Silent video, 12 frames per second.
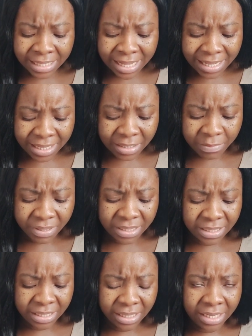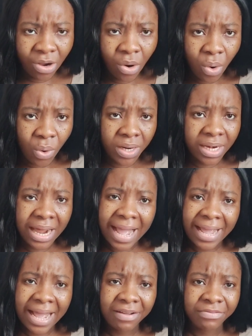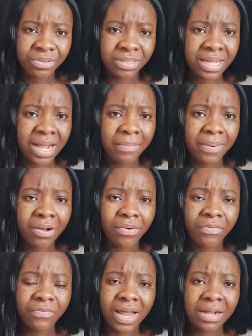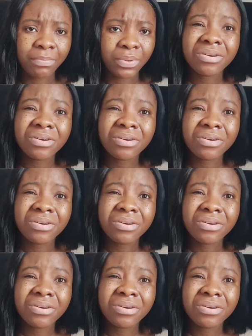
that is basically all I have to say about flagpole.